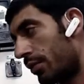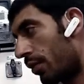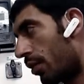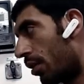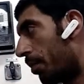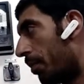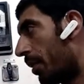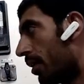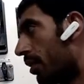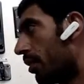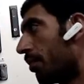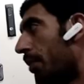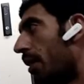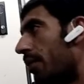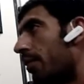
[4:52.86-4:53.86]
for
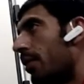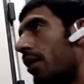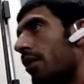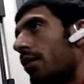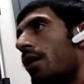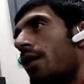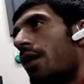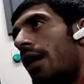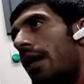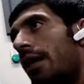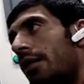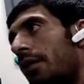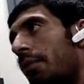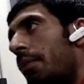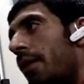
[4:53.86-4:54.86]
apparent power,
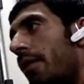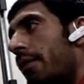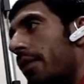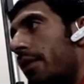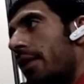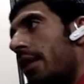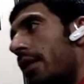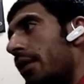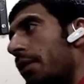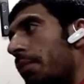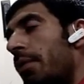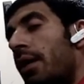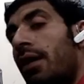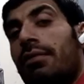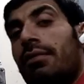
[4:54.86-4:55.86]
active power,
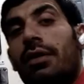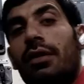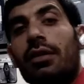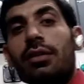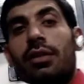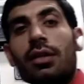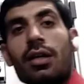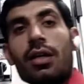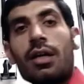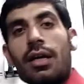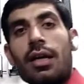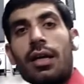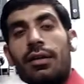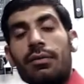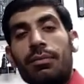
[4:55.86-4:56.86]
reactive power,
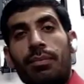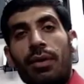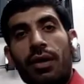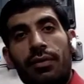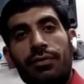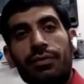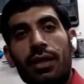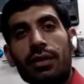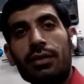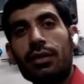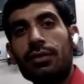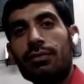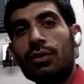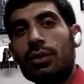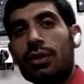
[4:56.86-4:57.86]
and power
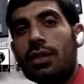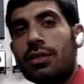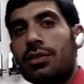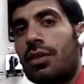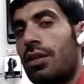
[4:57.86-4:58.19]
factor. You can